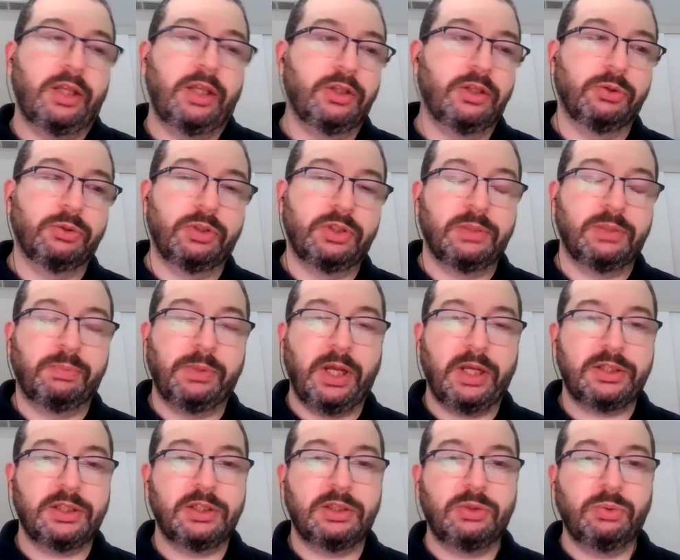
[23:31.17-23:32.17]
I know there's a
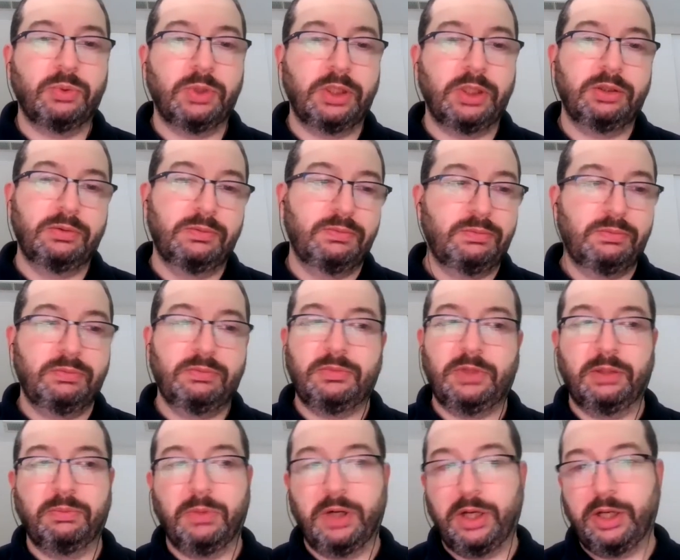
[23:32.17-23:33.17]
pluses to one
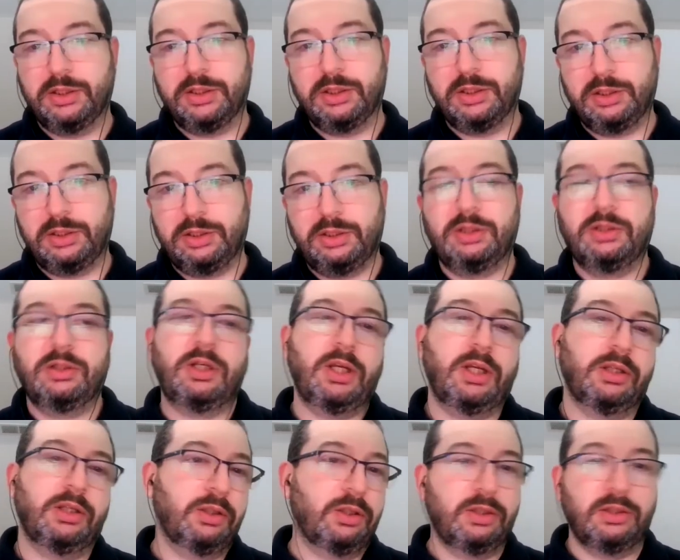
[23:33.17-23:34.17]
and minuses,
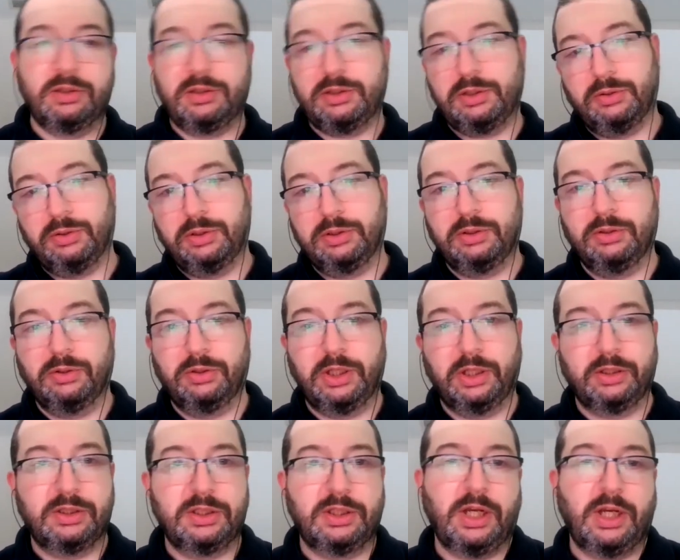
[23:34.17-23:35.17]
and there's on
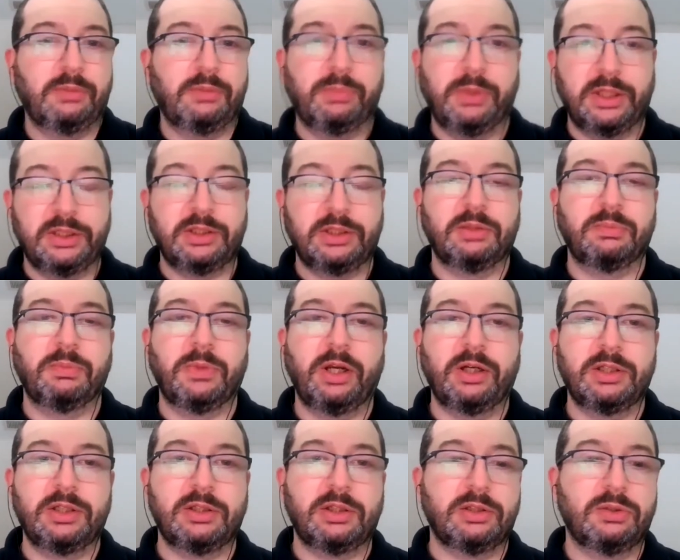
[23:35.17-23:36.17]
the other side pluses and
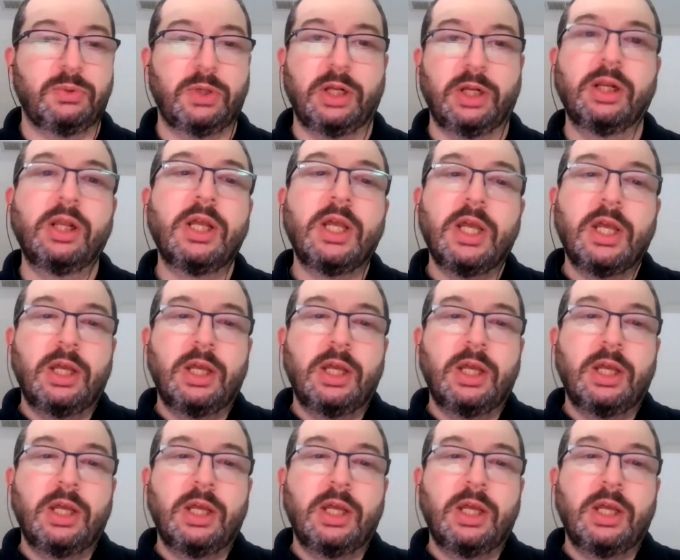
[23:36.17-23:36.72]
minuses as well.